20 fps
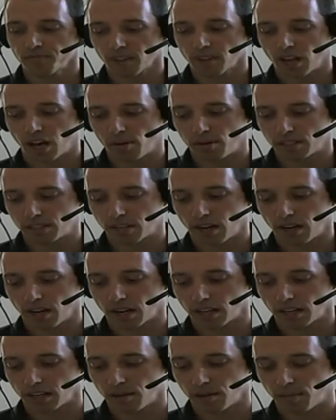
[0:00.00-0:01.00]
I'll be
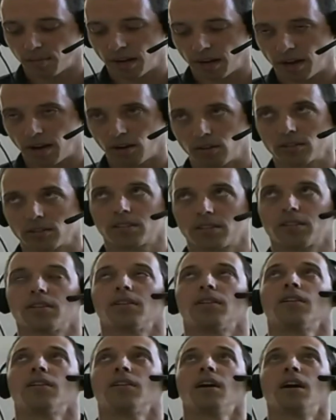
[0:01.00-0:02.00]
talking about
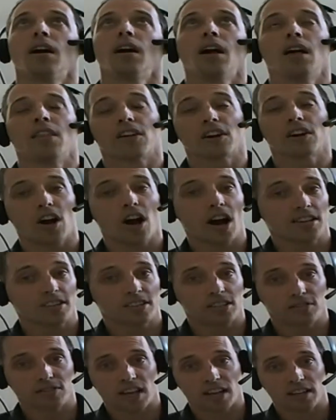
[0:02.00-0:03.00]
the
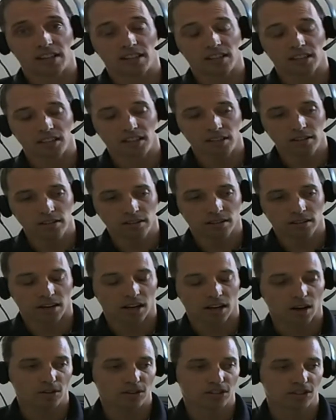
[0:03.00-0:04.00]
cost of getting lean,
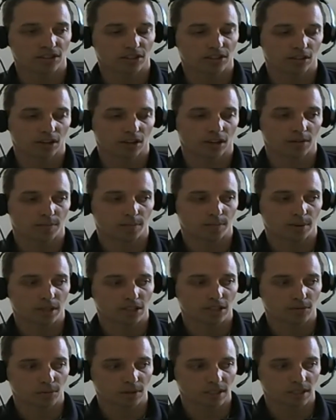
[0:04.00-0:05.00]
which is a
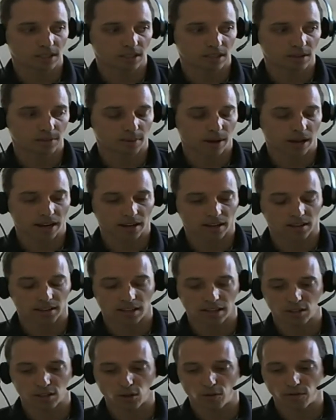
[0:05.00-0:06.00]
piece we did back in
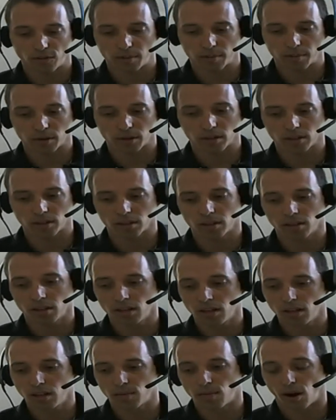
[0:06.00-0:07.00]
like November,
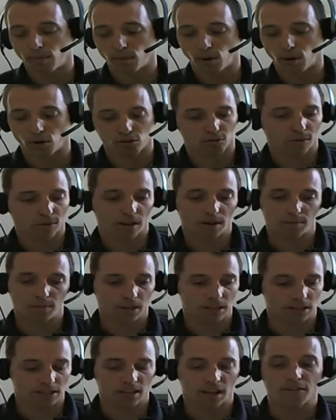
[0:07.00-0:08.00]
our most read
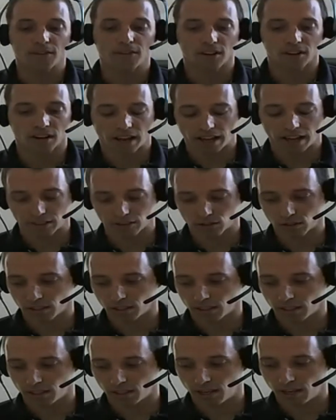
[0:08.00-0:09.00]
piece ever,
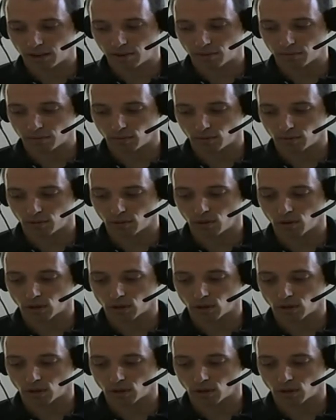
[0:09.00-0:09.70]
actually, with the whole